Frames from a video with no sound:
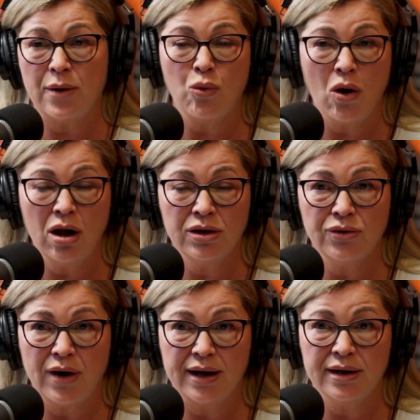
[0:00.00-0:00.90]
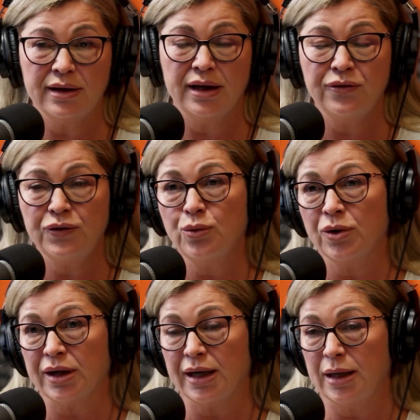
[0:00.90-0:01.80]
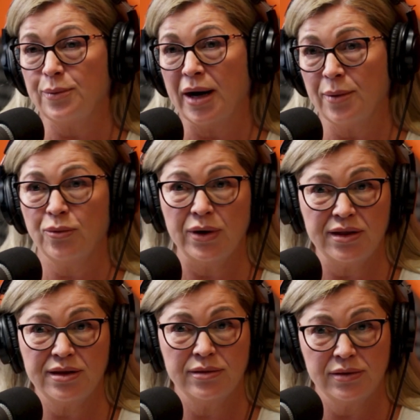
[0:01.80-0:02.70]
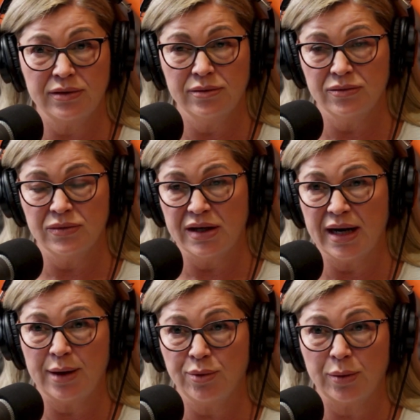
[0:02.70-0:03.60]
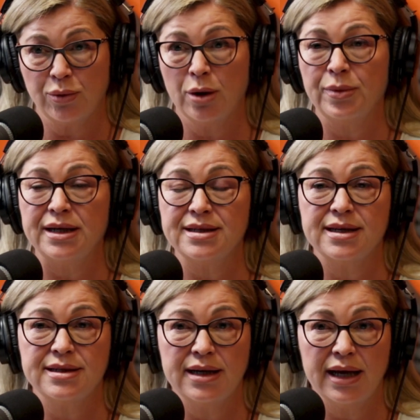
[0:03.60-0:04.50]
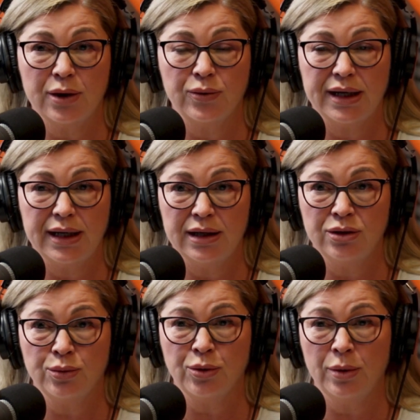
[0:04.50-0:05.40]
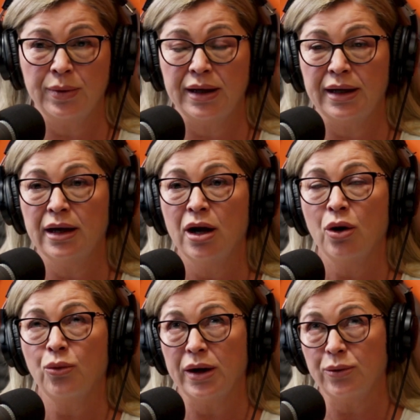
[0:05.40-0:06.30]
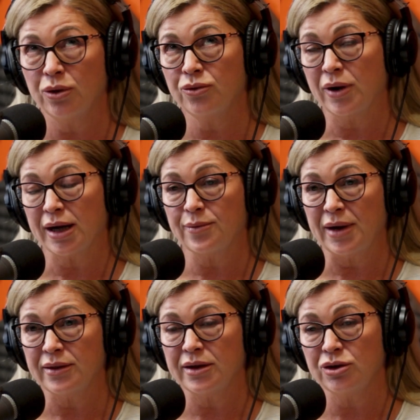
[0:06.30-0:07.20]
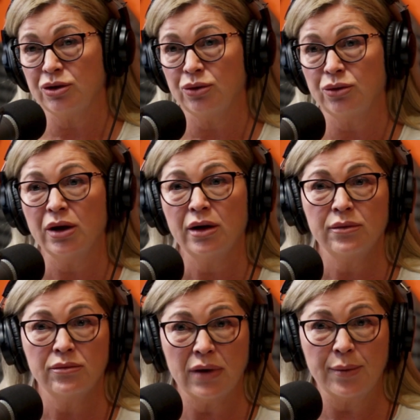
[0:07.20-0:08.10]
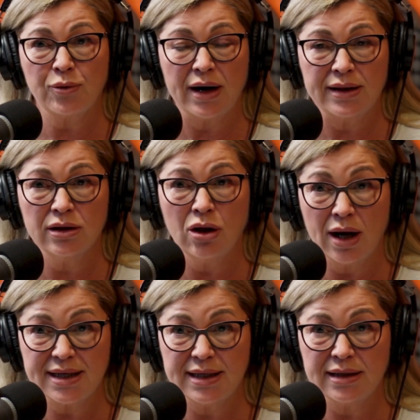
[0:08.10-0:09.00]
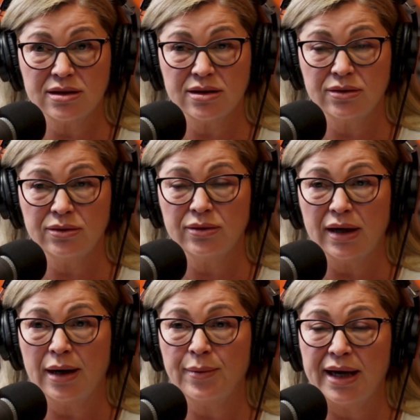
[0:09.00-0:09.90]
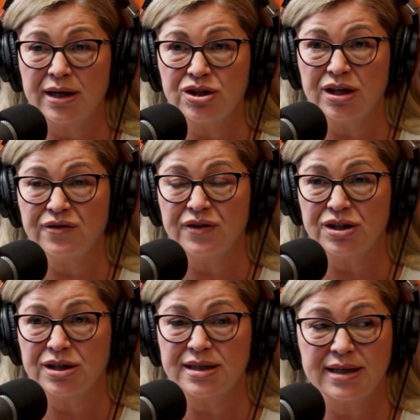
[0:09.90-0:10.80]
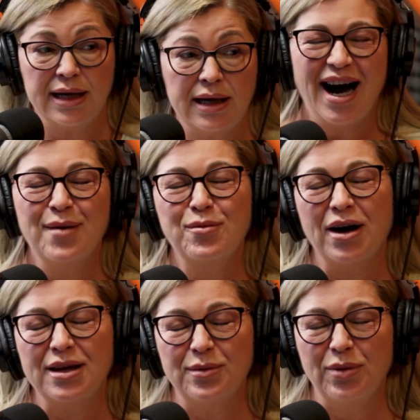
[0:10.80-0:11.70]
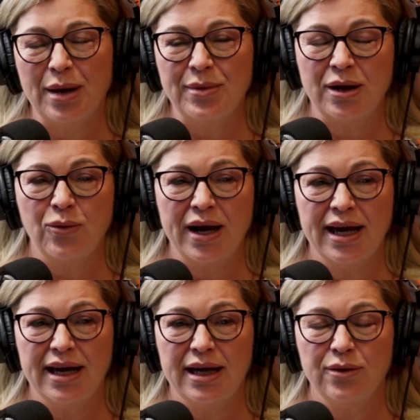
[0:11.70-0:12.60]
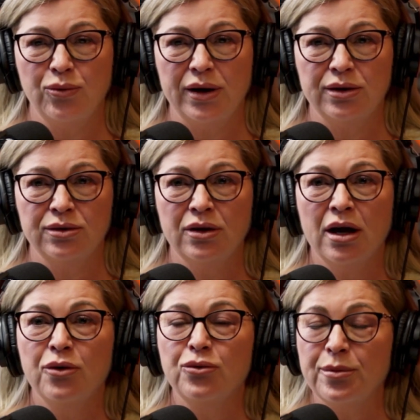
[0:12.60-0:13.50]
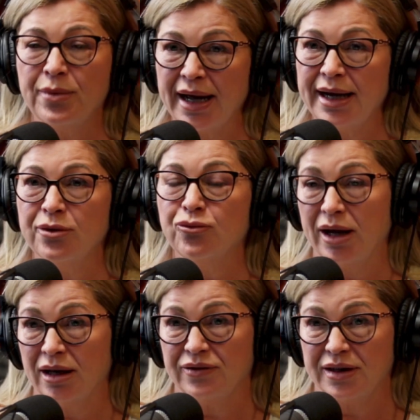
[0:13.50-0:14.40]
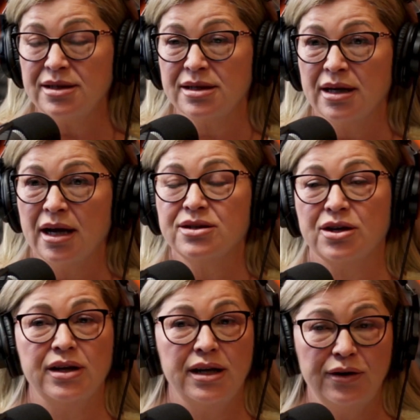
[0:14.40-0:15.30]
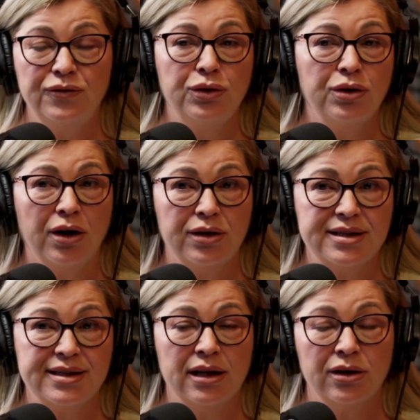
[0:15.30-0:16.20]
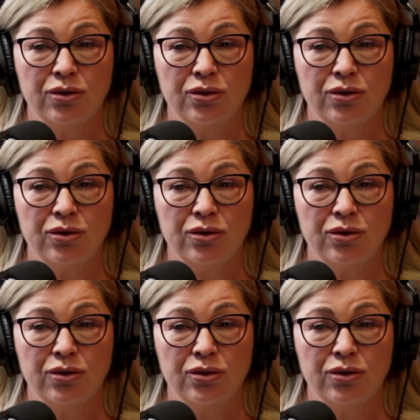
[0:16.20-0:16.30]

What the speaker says: while you're at it, if you want to keep up with the neighbouring properties as in equity in your property, we would recommend that you upgrade the lighting to energy efficiency, upgrade the plumbing where it will remain relevant so that if you go to sell it